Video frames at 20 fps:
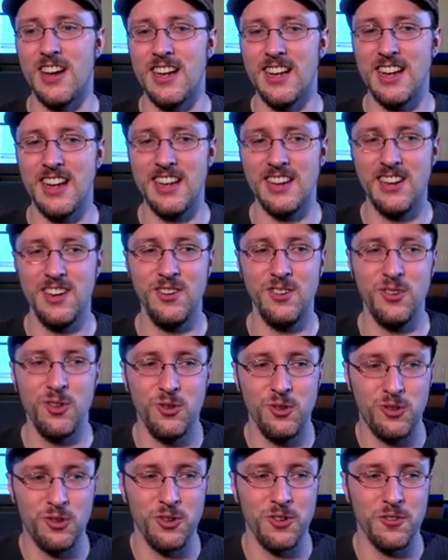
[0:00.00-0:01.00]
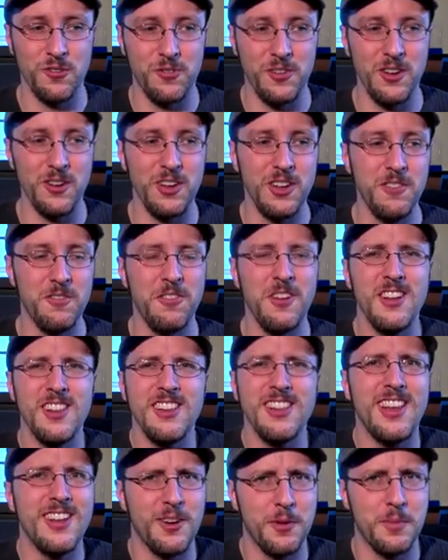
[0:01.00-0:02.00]
and you do sort of feel
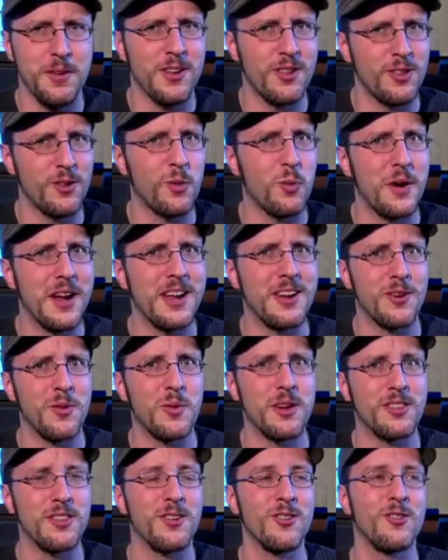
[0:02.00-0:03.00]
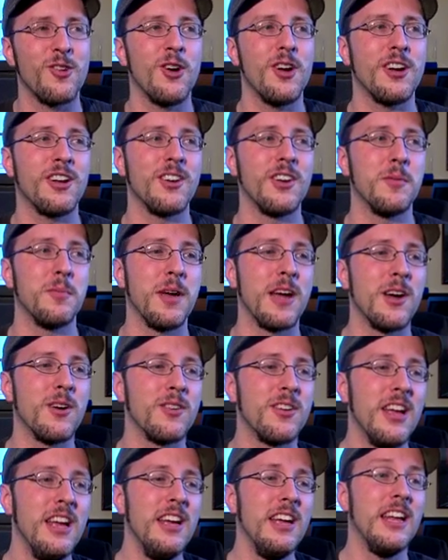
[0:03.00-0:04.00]
a little bit of the weight of what they're talking
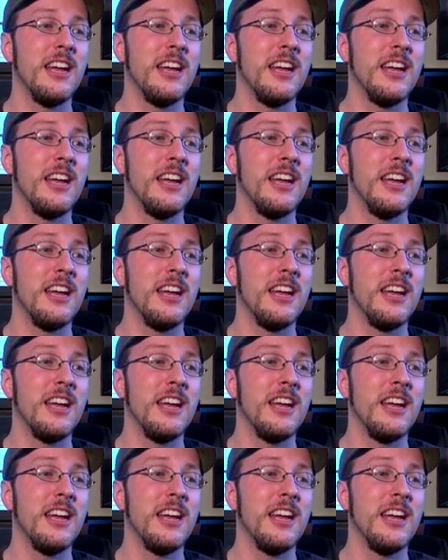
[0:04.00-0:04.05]
about,